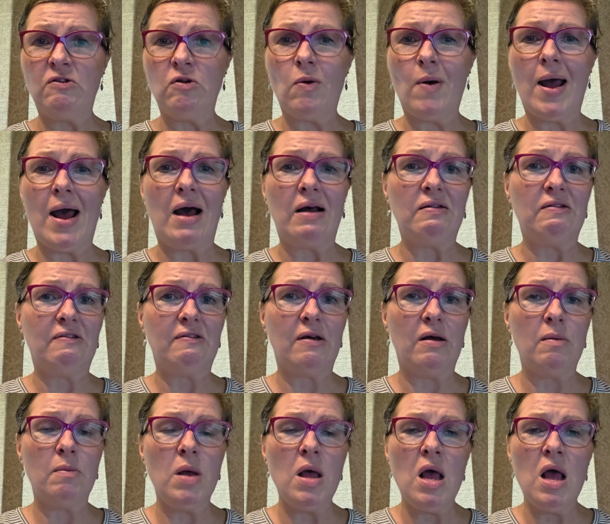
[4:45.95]
So add
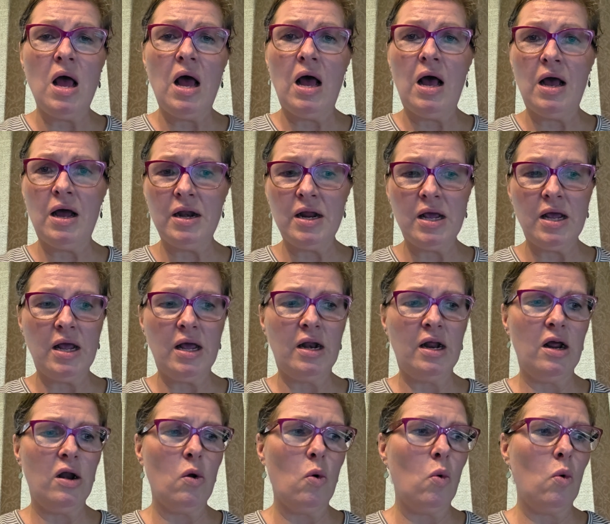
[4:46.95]
some honey
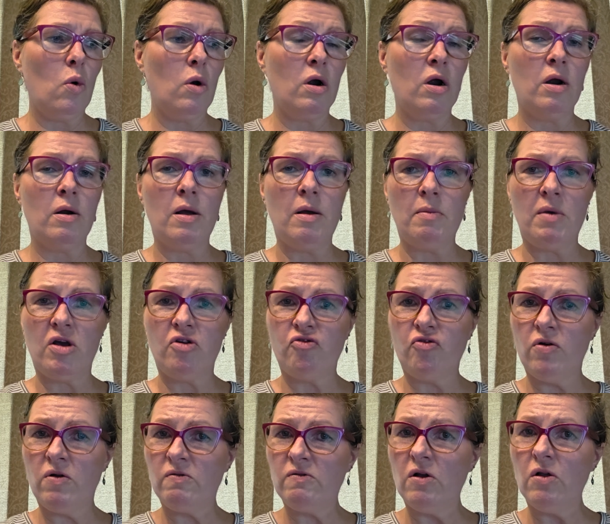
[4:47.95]
in it, and make
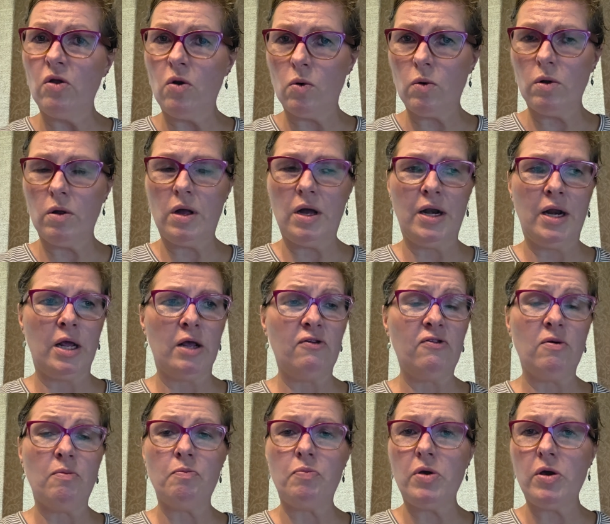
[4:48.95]
sure it's a local honey,
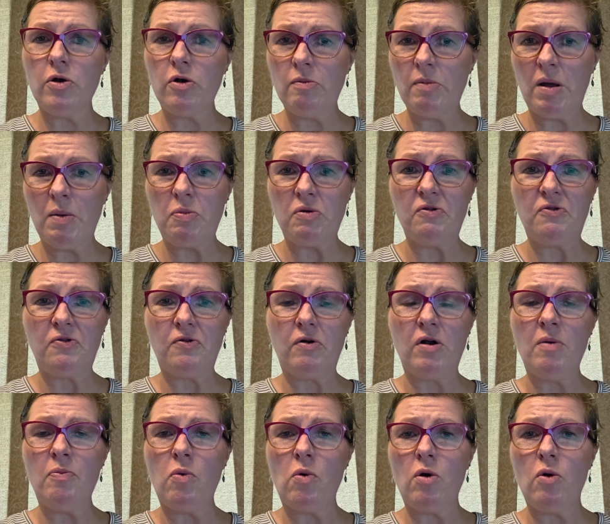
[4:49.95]
some pure maple
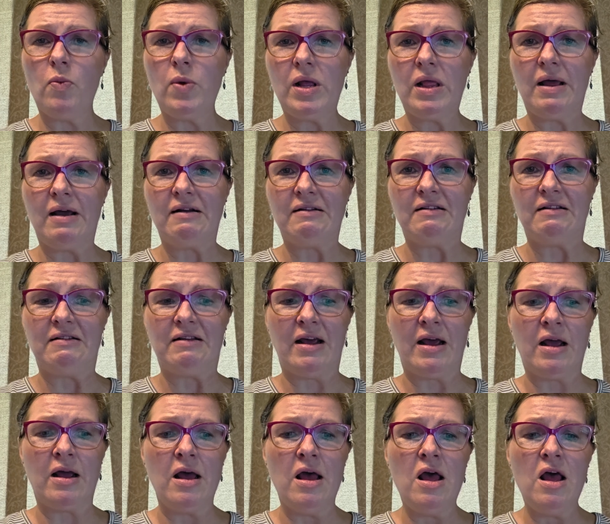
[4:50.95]
syrup, or we like to
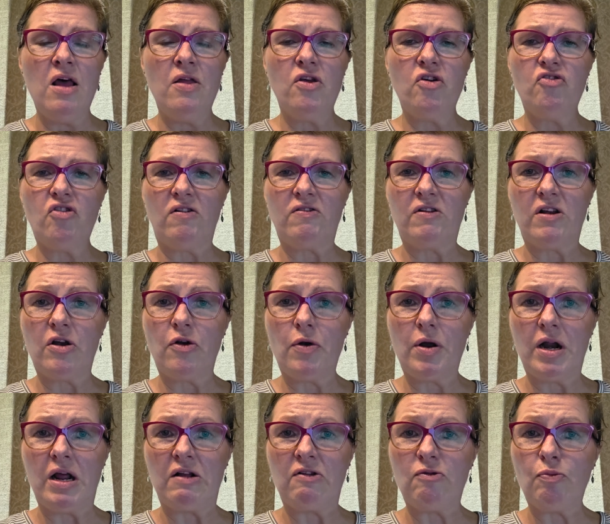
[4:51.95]
take the Just
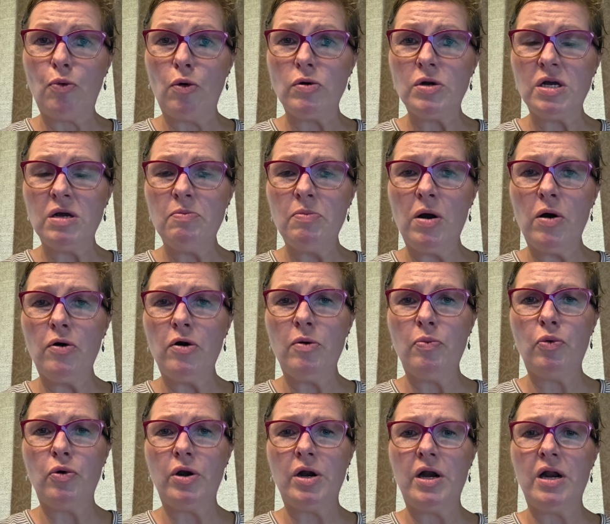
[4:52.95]
Ingredients protein powder,
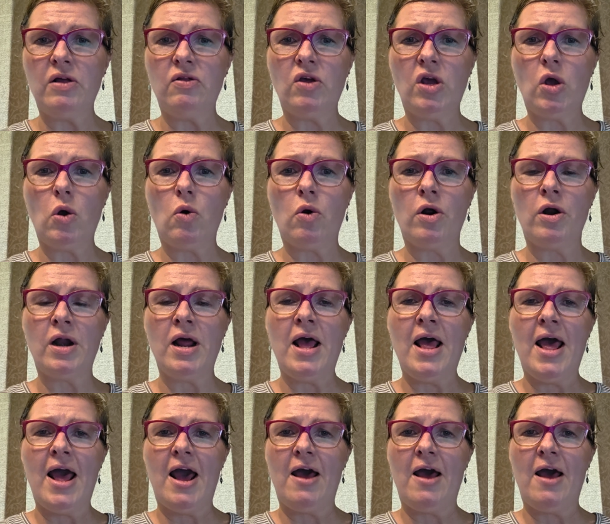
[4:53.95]
put it in the yogurt,